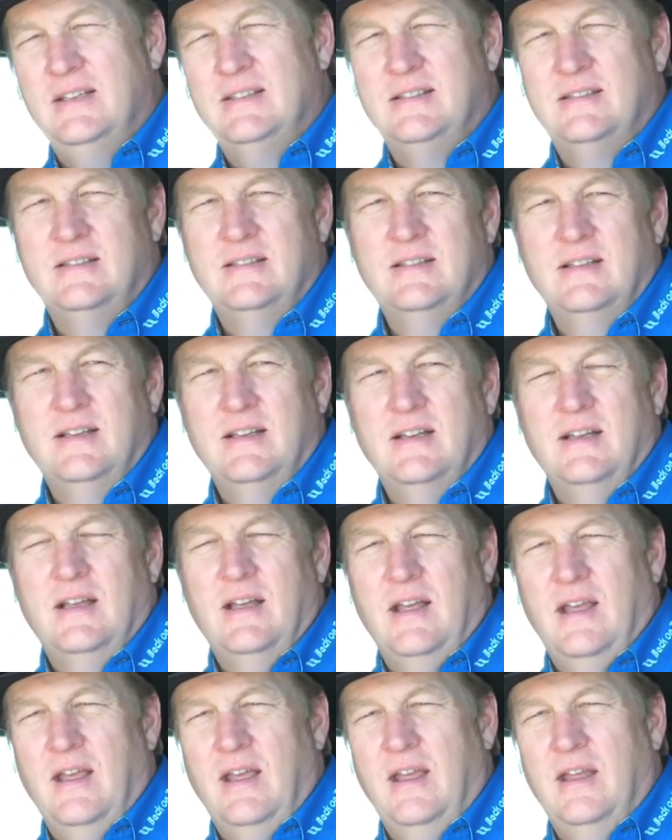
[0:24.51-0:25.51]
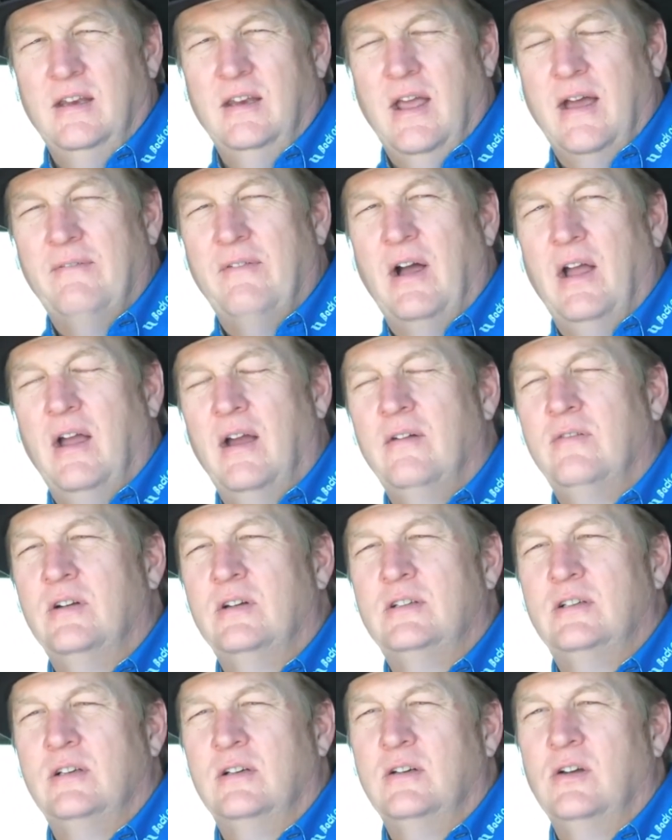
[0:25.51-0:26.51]
Mm-hmm. And have I ever
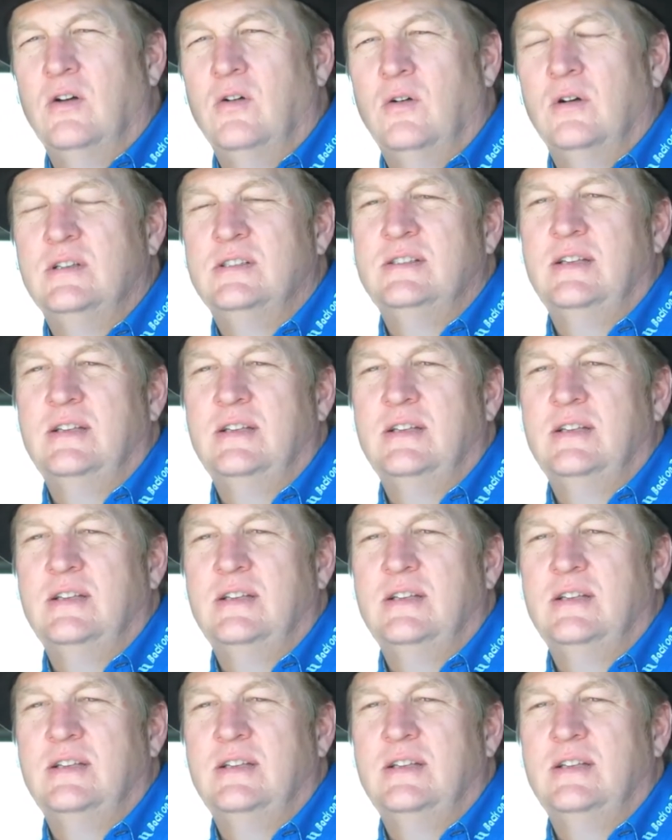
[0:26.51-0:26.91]
turned a horse